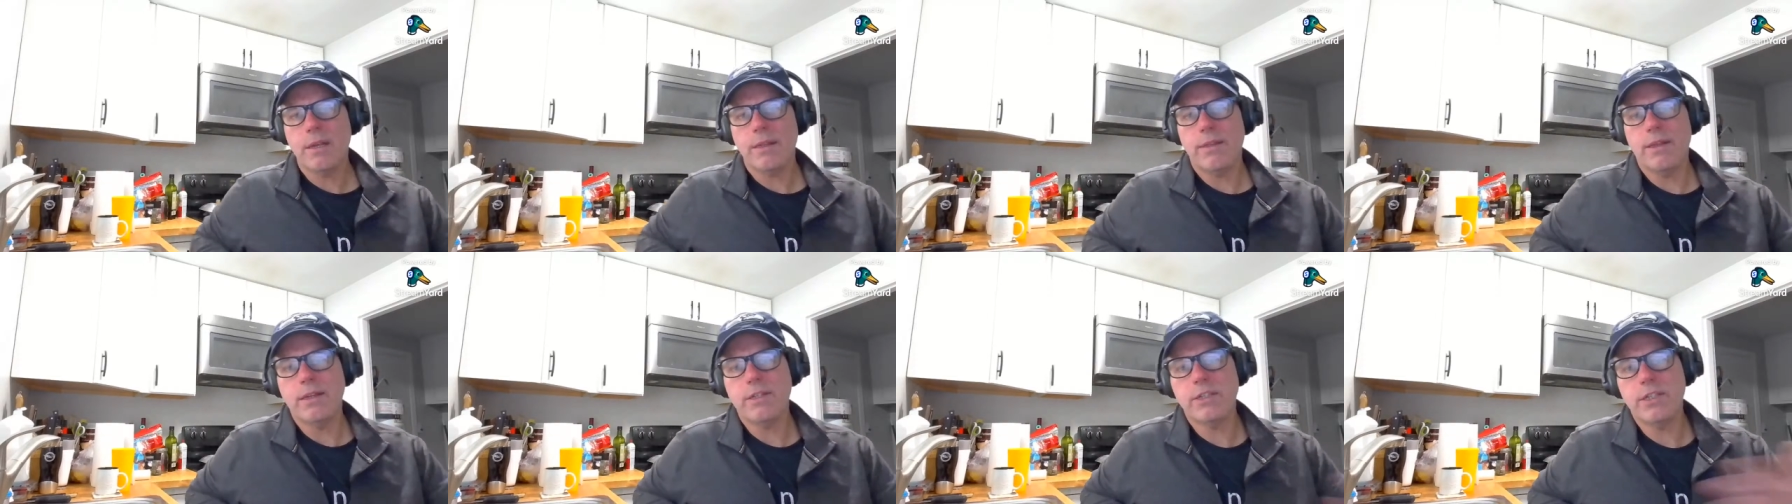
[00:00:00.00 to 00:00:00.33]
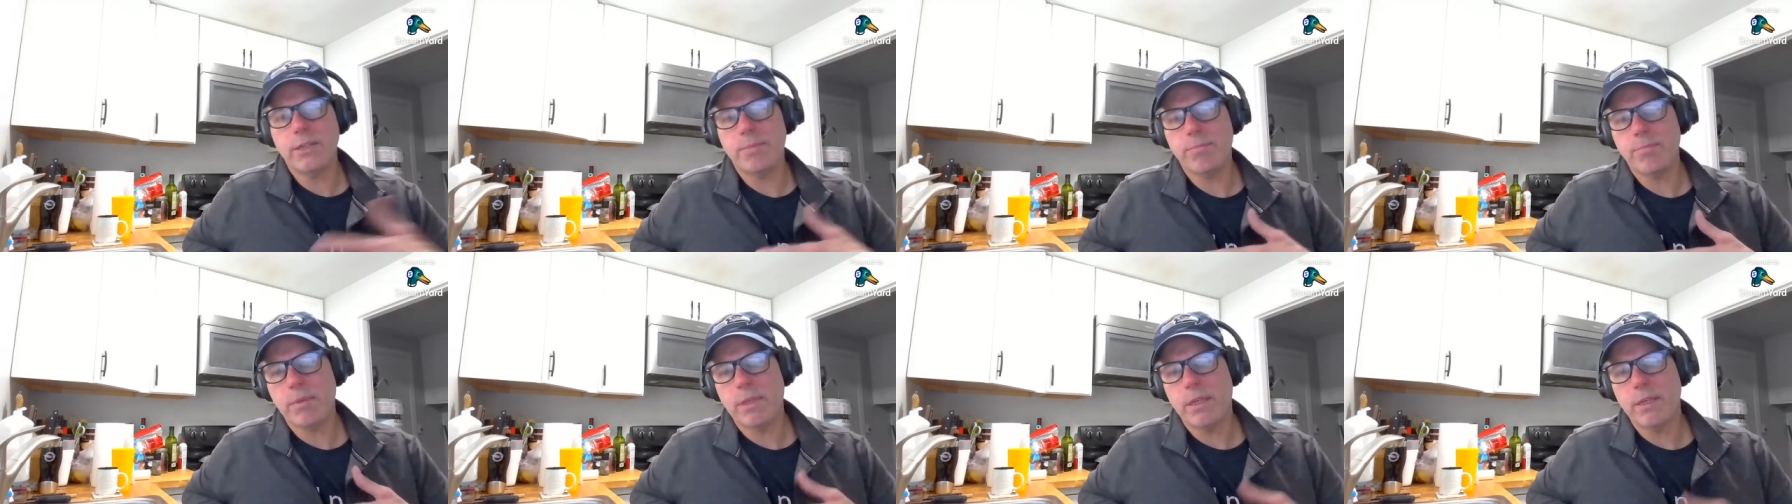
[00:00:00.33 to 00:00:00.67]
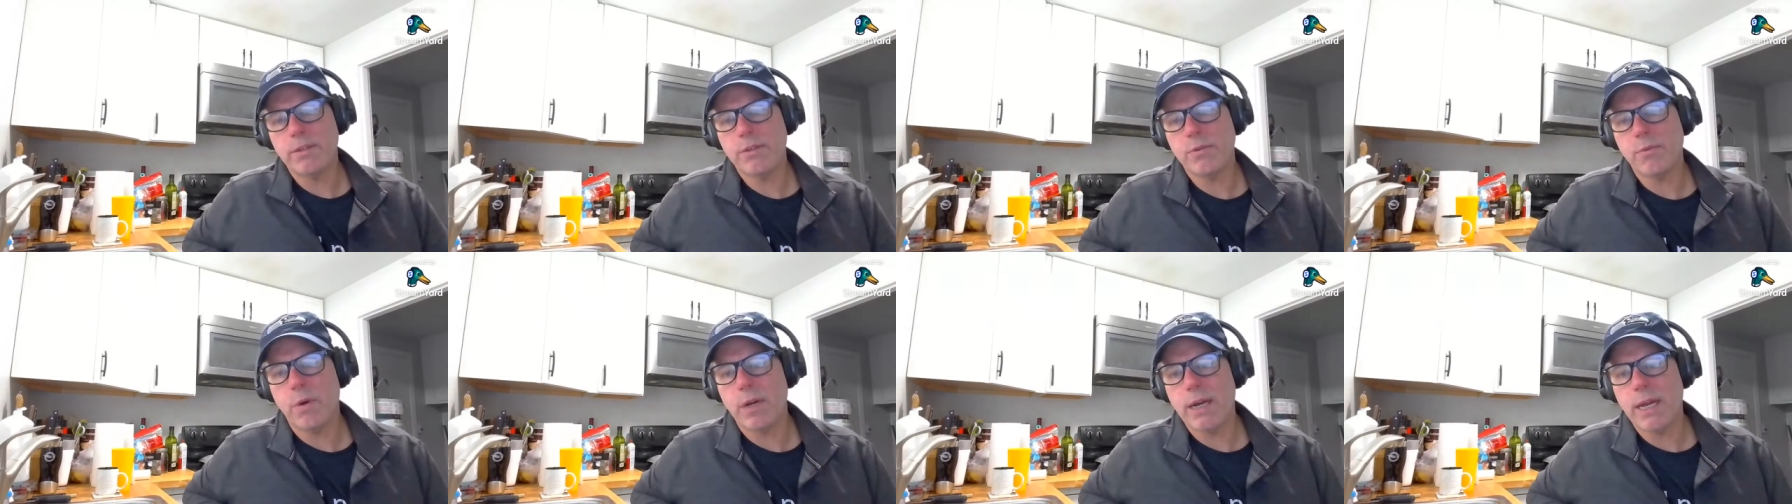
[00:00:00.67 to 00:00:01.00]
they shipped
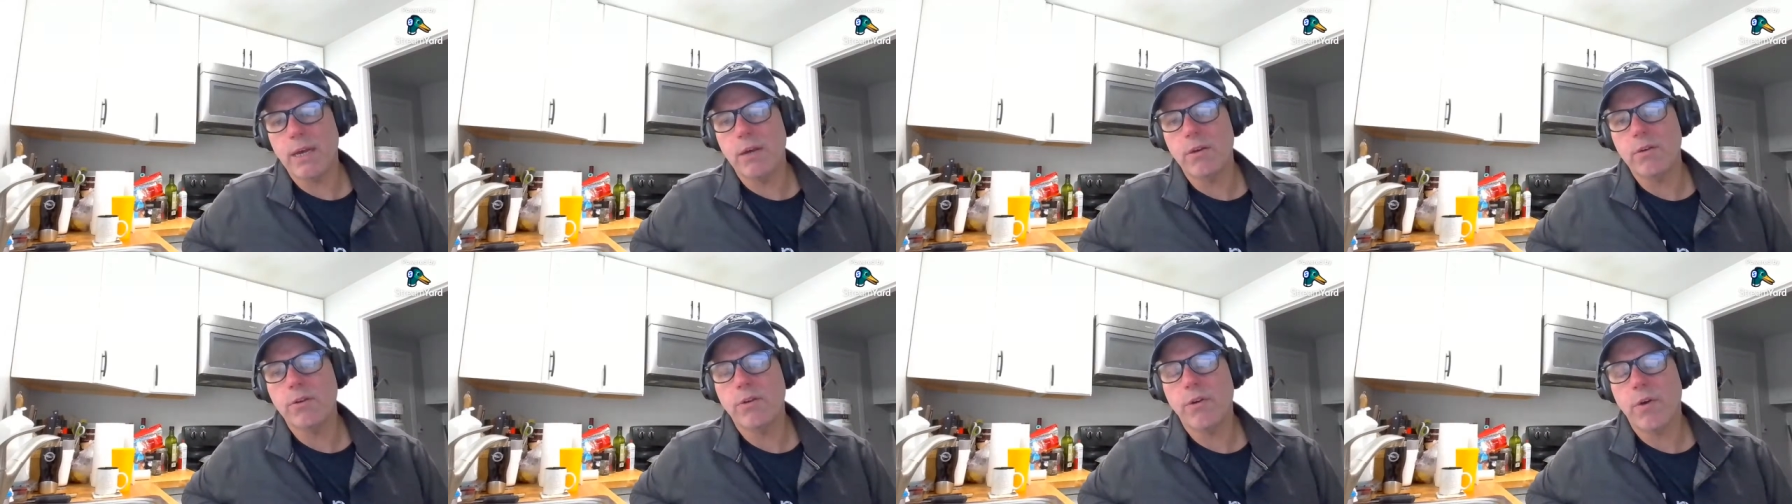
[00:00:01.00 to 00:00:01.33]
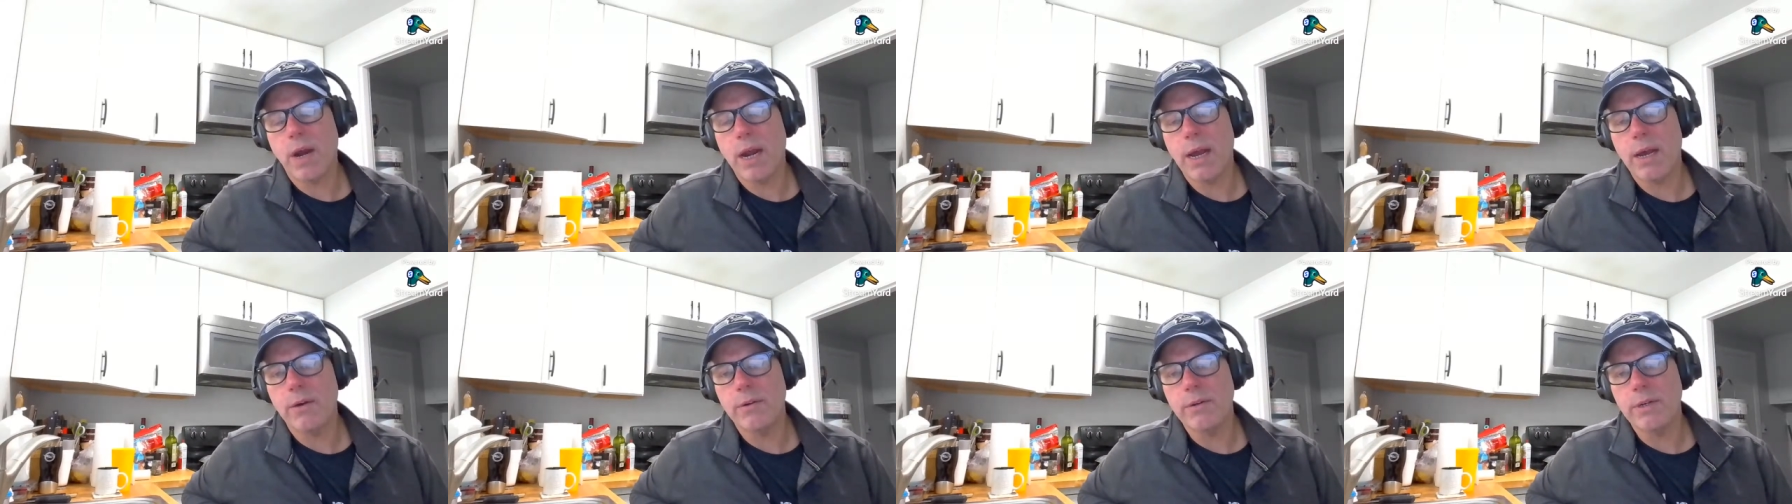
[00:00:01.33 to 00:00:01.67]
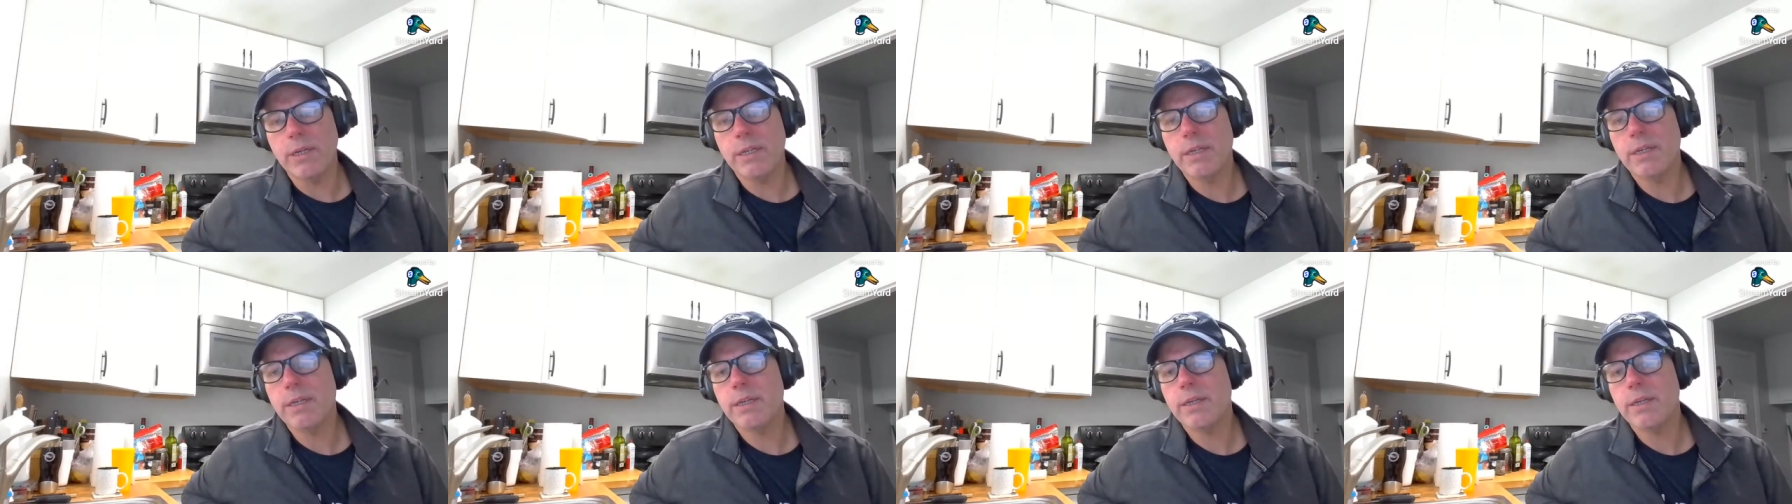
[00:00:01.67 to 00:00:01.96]
this one out ground,